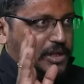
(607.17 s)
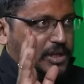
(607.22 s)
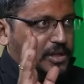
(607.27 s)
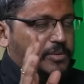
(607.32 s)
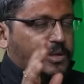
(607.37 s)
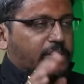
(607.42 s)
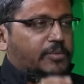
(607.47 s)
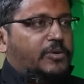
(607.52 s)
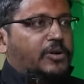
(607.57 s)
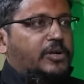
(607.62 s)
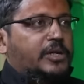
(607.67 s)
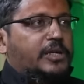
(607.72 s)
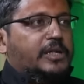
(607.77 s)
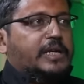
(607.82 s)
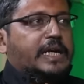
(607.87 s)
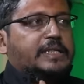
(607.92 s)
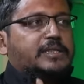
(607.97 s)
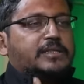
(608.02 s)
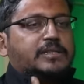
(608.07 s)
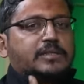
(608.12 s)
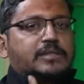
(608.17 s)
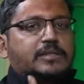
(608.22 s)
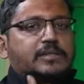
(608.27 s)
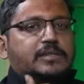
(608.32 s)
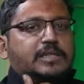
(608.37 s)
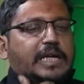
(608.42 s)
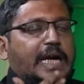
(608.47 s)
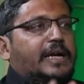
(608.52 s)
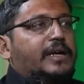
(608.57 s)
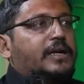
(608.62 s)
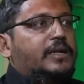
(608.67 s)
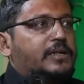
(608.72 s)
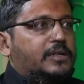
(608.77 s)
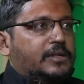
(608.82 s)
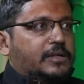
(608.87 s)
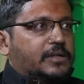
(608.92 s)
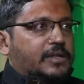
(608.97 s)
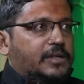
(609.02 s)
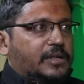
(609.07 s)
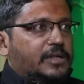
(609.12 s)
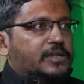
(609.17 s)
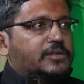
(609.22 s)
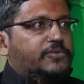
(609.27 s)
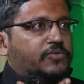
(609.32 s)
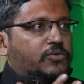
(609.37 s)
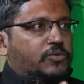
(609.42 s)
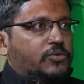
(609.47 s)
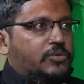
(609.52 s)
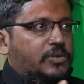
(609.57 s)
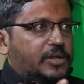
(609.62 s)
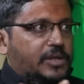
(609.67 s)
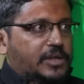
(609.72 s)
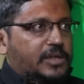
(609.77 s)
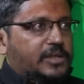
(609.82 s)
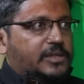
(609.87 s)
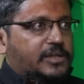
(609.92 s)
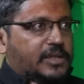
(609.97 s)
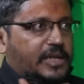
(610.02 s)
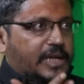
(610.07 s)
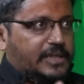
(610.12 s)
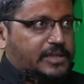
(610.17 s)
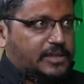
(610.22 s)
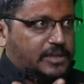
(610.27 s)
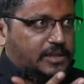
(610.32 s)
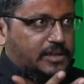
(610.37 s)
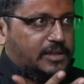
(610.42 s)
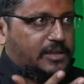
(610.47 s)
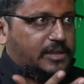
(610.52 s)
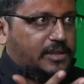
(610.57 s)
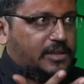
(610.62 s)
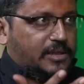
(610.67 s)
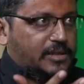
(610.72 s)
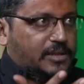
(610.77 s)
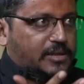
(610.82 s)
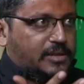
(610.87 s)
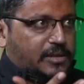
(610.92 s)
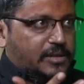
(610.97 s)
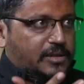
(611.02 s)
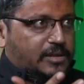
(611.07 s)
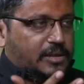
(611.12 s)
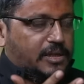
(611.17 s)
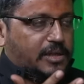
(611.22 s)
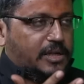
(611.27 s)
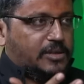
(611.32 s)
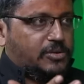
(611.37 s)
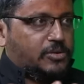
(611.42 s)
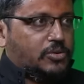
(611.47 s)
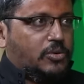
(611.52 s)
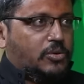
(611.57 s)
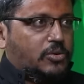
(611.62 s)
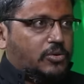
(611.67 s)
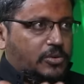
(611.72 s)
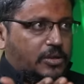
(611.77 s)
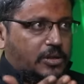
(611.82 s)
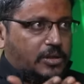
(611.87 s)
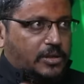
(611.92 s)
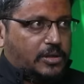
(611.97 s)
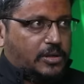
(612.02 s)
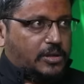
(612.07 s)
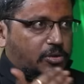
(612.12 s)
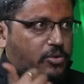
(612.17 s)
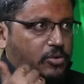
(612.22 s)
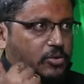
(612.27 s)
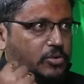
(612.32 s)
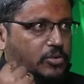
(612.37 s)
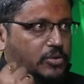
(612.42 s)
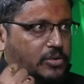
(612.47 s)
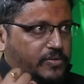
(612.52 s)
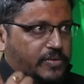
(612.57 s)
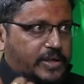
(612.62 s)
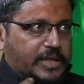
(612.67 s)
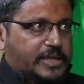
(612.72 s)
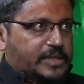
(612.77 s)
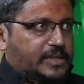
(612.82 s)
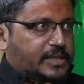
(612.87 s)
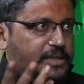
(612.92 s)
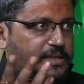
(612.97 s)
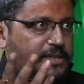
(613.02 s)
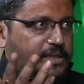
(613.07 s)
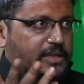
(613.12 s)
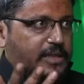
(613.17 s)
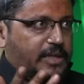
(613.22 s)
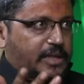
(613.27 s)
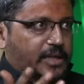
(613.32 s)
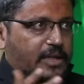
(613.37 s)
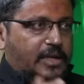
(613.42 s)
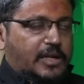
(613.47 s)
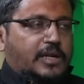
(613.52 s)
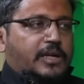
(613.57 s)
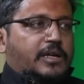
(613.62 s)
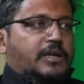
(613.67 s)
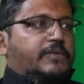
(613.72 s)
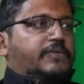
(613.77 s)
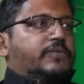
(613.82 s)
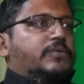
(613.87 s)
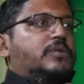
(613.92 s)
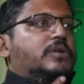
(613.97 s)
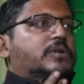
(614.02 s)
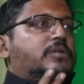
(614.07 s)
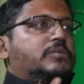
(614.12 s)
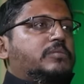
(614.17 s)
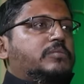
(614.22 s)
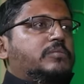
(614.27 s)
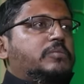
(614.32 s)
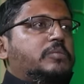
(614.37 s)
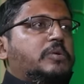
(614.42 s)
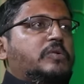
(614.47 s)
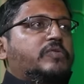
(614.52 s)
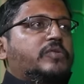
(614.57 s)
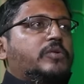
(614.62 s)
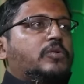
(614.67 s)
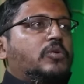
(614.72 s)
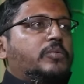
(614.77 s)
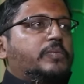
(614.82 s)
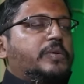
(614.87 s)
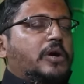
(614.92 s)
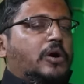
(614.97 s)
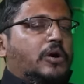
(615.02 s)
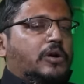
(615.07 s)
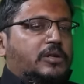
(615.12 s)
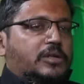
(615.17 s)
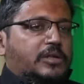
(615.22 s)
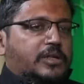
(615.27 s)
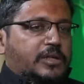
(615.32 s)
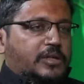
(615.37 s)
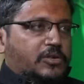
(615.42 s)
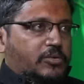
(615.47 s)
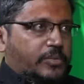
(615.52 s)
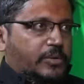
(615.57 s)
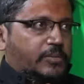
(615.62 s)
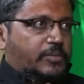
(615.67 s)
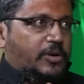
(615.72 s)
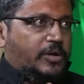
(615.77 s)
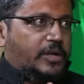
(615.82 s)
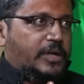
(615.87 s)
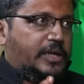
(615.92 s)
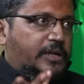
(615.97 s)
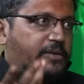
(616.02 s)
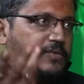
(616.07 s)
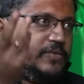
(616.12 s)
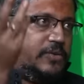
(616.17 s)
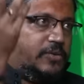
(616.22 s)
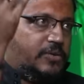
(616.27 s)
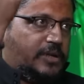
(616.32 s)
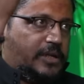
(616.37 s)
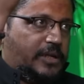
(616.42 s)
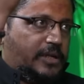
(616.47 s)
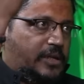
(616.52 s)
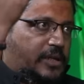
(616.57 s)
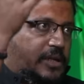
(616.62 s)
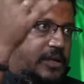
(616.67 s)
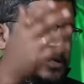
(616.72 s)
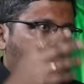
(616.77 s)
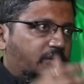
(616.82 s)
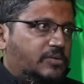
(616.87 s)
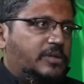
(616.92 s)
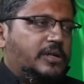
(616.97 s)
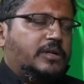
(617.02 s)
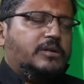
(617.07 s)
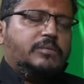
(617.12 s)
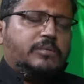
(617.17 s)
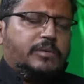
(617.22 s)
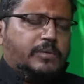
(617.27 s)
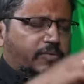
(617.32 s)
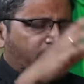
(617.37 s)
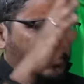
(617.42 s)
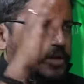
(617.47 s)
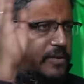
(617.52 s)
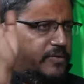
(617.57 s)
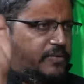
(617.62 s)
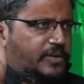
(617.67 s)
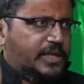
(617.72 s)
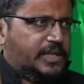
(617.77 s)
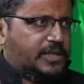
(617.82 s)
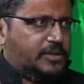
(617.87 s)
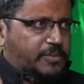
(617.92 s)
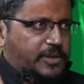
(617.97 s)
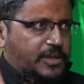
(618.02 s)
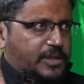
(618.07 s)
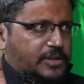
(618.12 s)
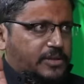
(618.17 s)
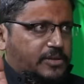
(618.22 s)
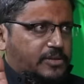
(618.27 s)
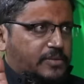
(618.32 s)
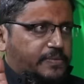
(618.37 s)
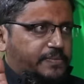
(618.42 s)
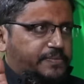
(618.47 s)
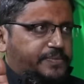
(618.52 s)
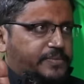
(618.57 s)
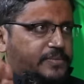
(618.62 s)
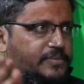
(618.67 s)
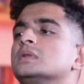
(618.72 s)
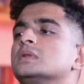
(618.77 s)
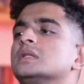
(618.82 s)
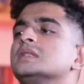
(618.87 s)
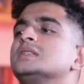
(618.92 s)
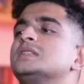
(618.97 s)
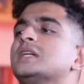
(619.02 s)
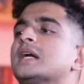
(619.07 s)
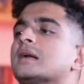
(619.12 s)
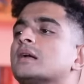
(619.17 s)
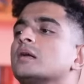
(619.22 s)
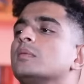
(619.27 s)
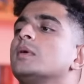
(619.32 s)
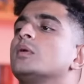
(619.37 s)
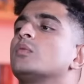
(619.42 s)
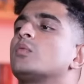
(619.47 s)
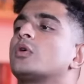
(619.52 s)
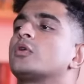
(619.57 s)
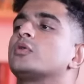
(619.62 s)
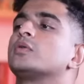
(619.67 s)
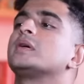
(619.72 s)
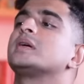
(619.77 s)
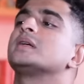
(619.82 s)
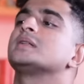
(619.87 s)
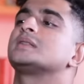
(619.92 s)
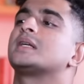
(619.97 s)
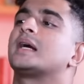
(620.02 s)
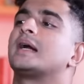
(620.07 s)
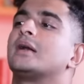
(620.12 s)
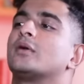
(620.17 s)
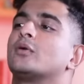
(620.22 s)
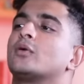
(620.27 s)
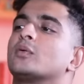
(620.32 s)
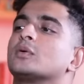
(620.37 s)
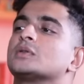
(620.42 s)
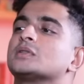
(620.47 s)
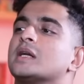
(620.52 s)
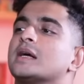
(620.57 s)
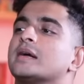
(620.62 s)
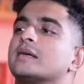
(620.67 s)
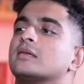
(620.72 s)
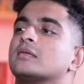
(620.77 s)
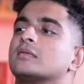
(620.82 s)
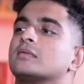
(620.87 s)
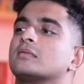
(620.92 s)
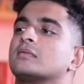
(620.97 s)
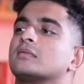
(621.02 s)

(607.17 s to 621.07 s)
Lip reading: Human body gets tired. It needs food. It needs rest. Okay, it has to go to the loo. Various things are there. If you go beyond the human body and if you can continue, that will be a wonderful experience. So, this gentleman, what do you think his childhood was like?